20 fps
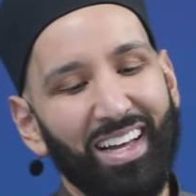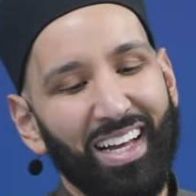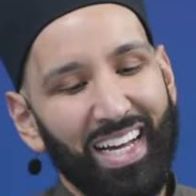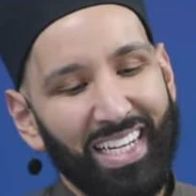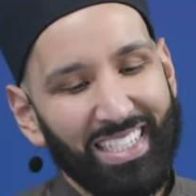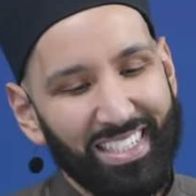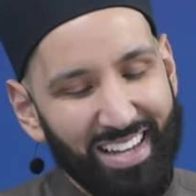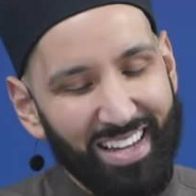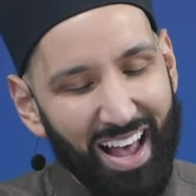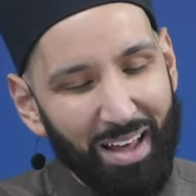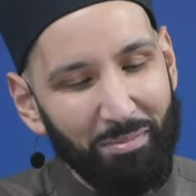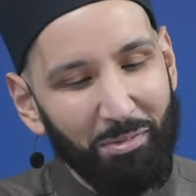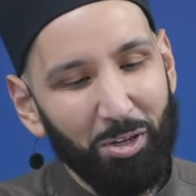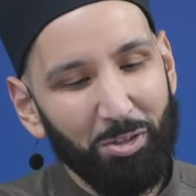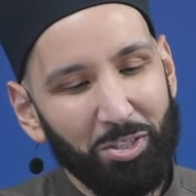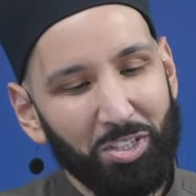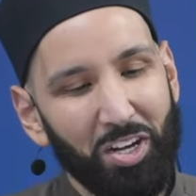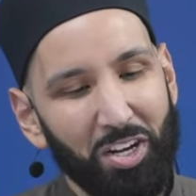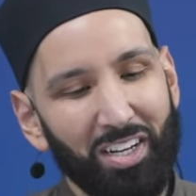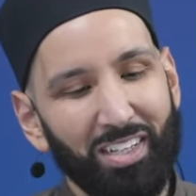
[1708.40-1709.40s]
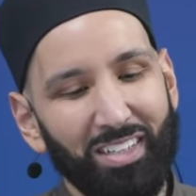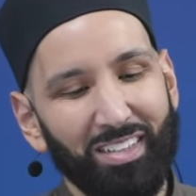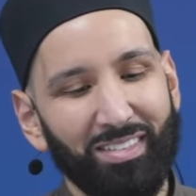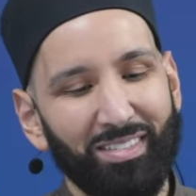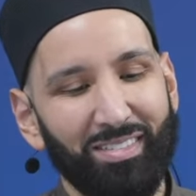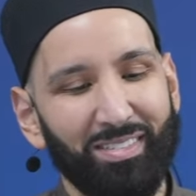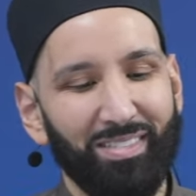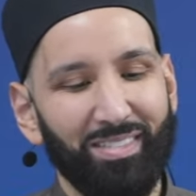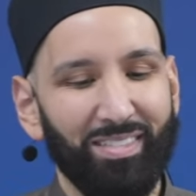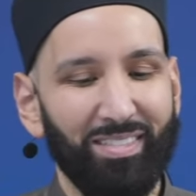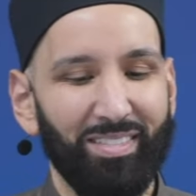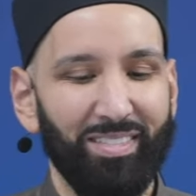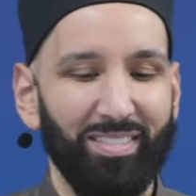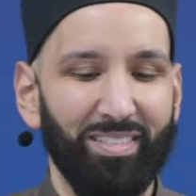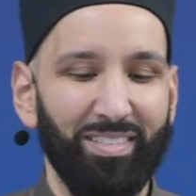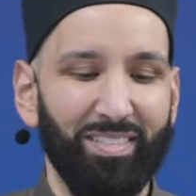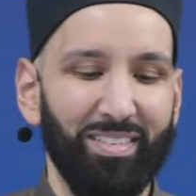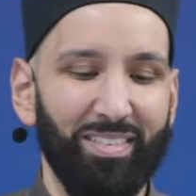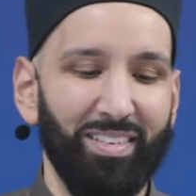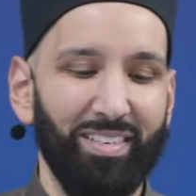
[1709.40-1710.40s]
As time goes on,
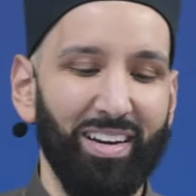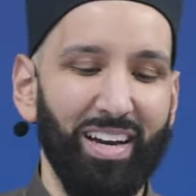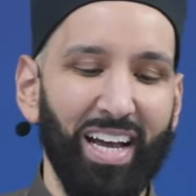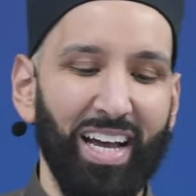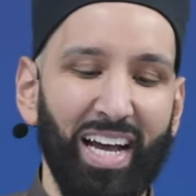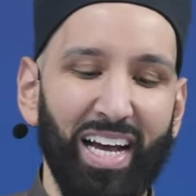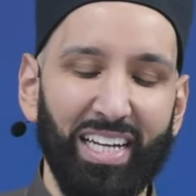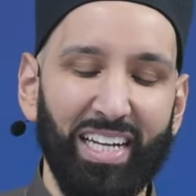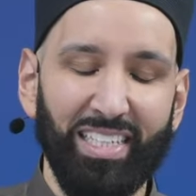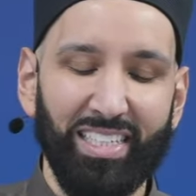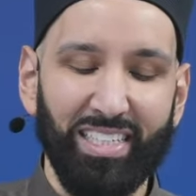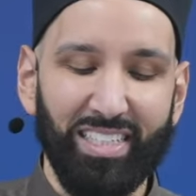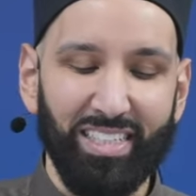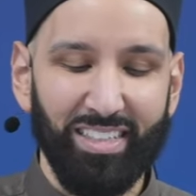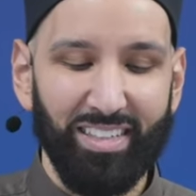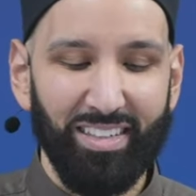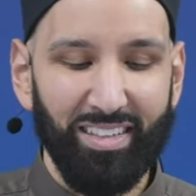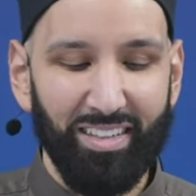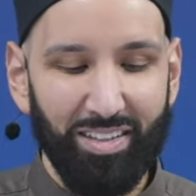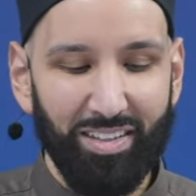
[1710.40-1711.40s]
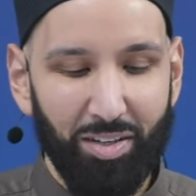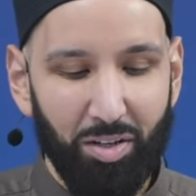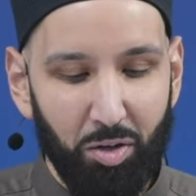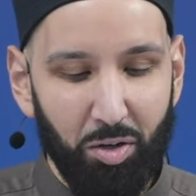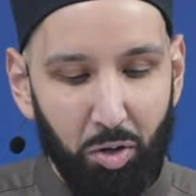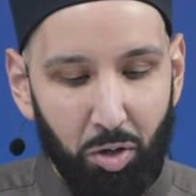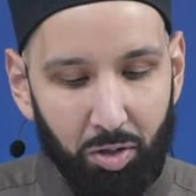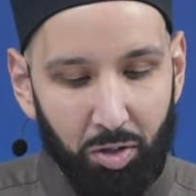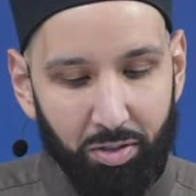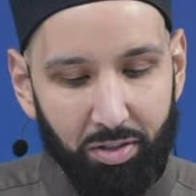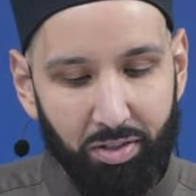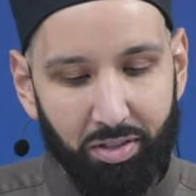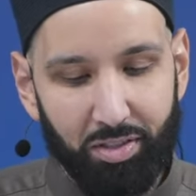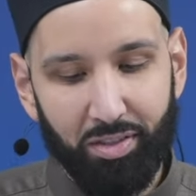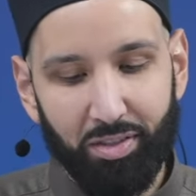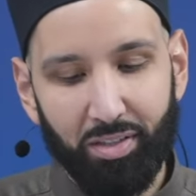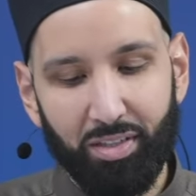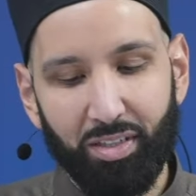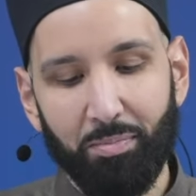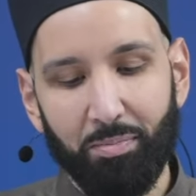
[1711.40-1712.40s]
as Uhud
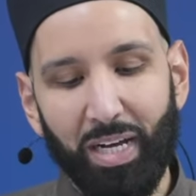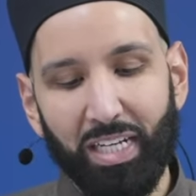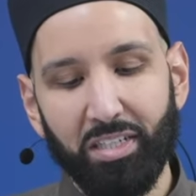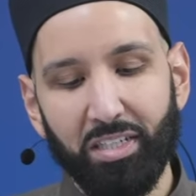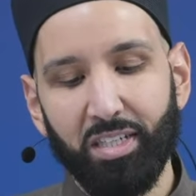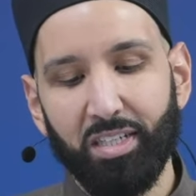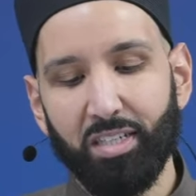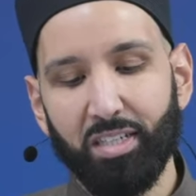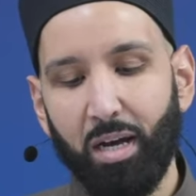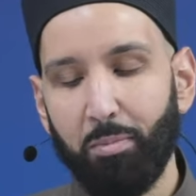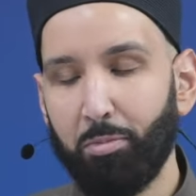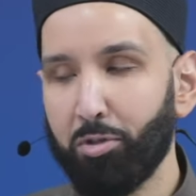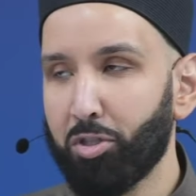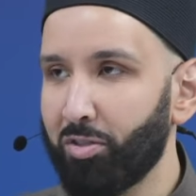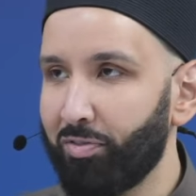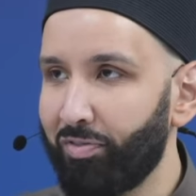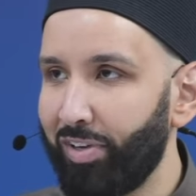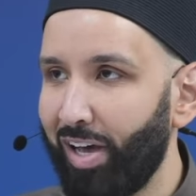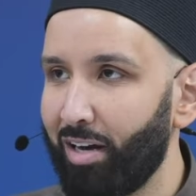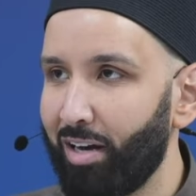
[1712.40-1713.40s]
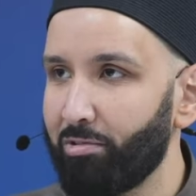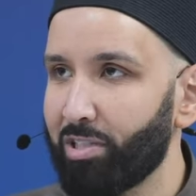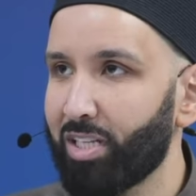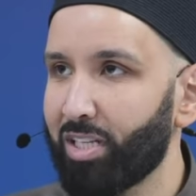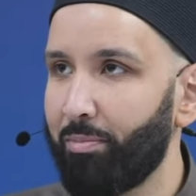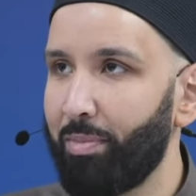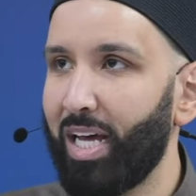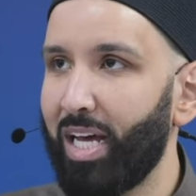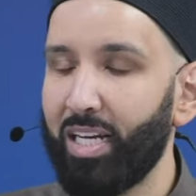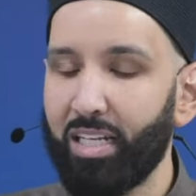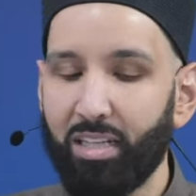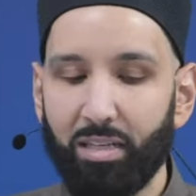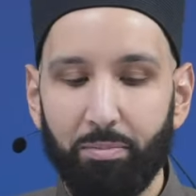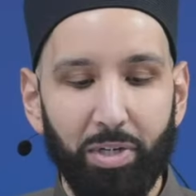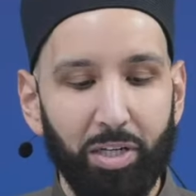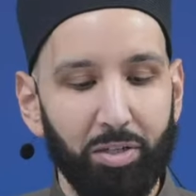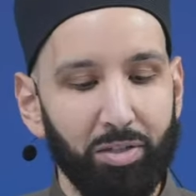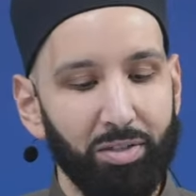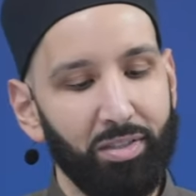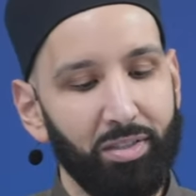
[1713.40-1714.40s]
commences, Abu Sufyan was commanding the
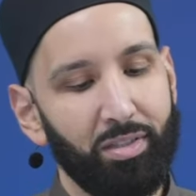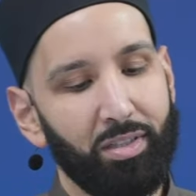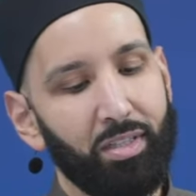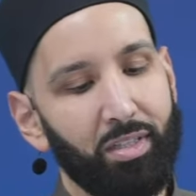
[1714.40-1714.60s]
middle,